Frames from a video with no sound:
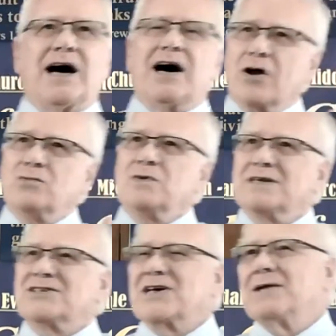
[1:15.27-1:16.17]
Around
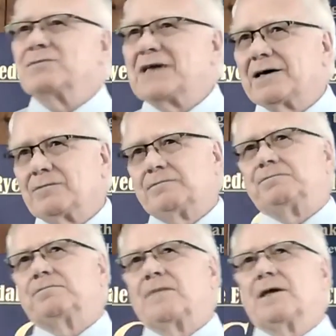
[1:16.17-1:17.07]
the same time,
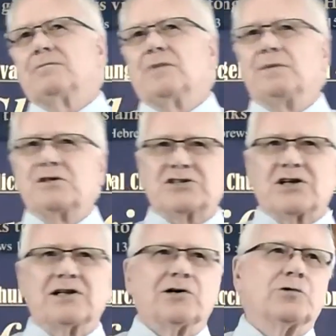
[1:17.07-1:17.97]
maybe
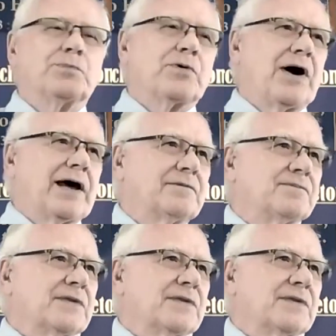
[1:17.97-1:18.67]
just a little prior,